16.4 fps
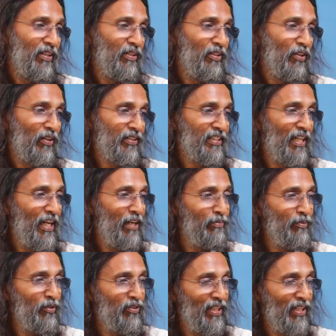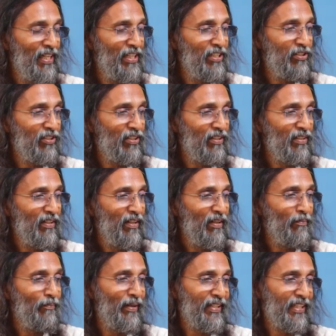Not self-mutilation,
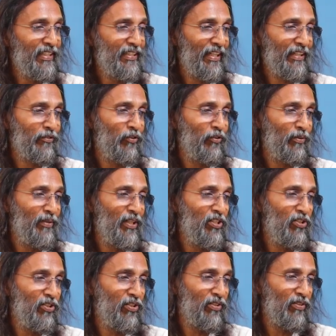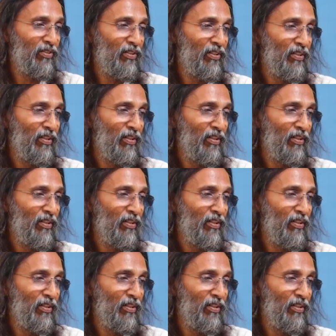but a transformation